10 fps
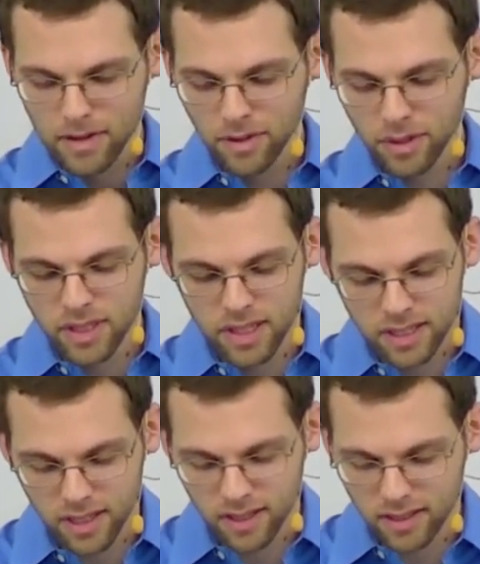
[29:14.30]
Folks,
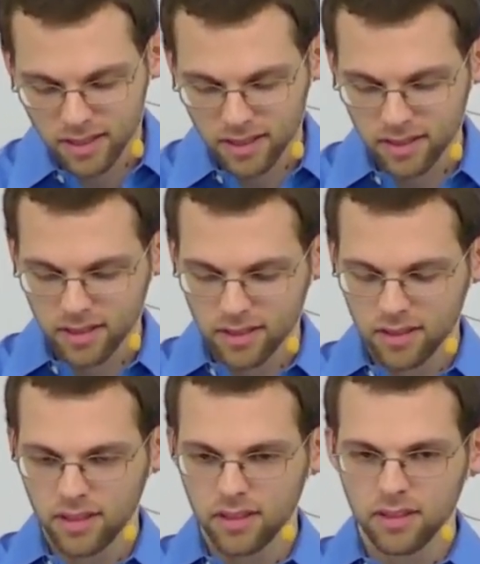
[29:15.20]
this is,
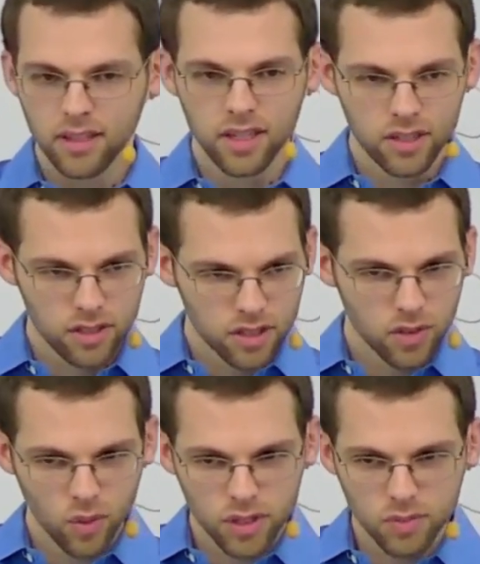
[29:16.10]
in, just
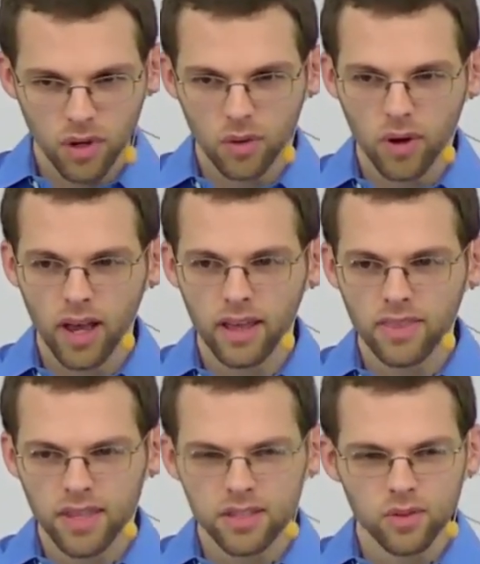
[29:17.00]
in one small way,
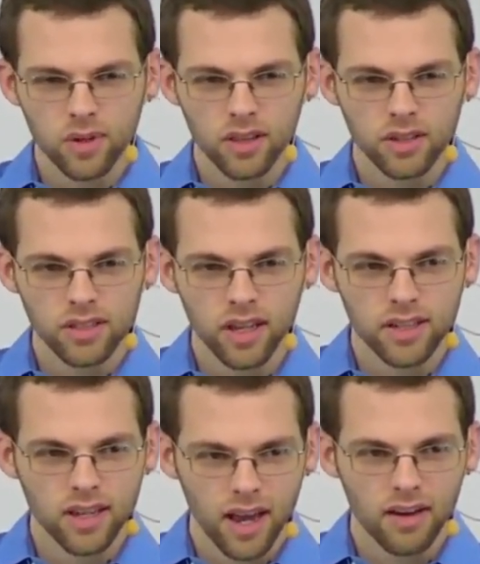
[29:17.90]
this is what it looks
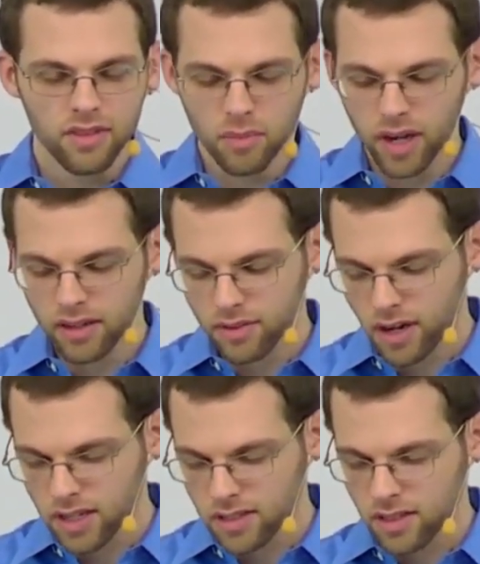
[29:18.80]
like to have the mind of
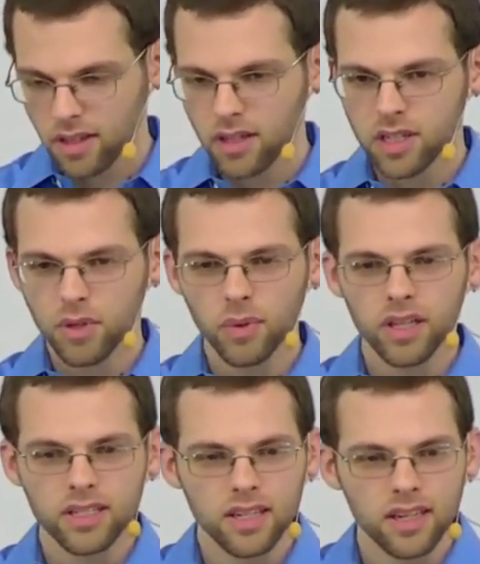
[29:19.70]
Christ, to be
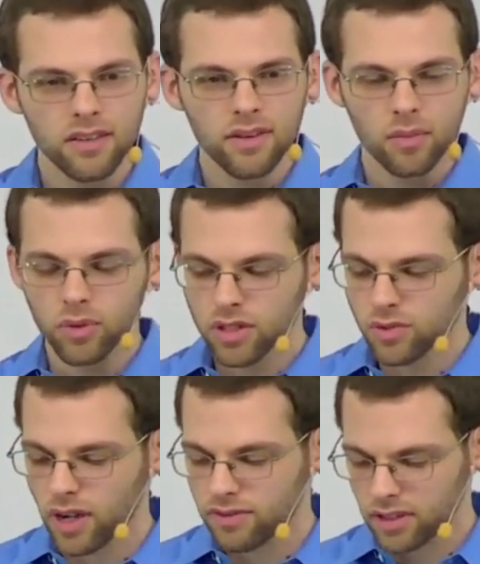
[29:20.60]
willing to give up what
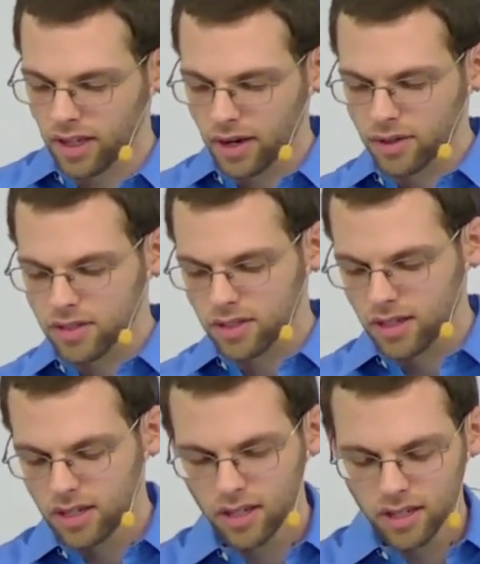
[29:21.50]
is rightfully ours,
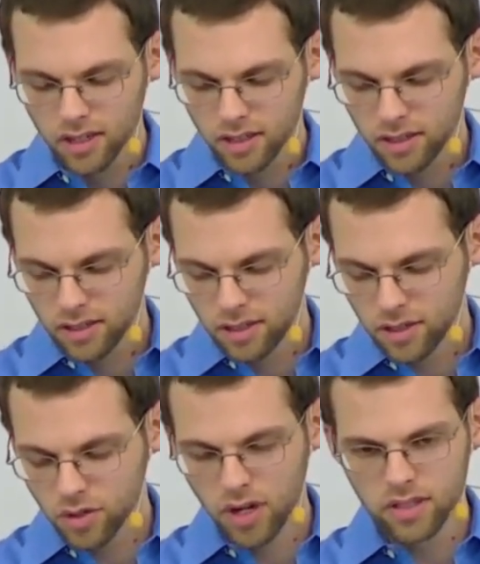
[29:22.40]

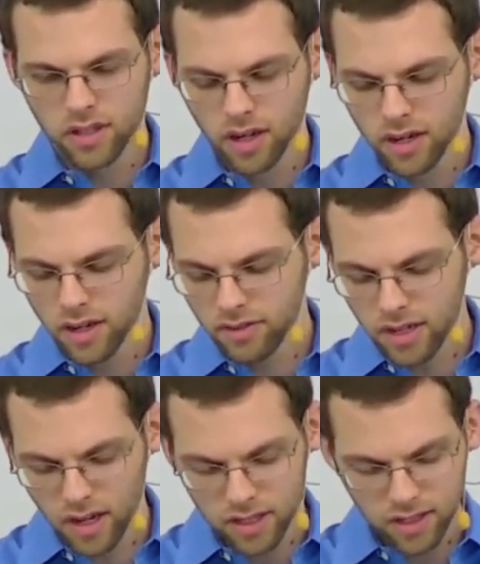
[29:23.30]
to trust God enough
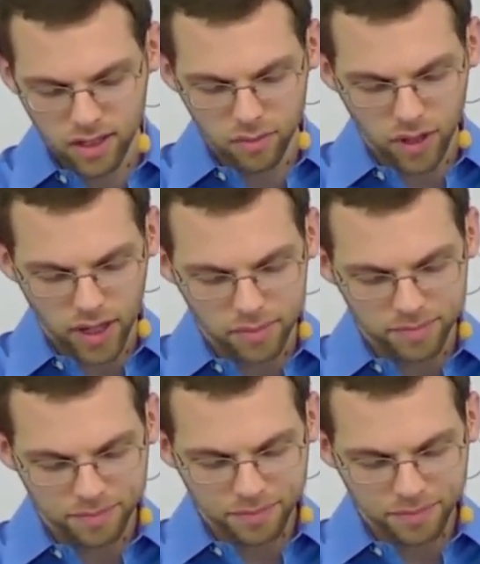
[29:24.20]
not to complain.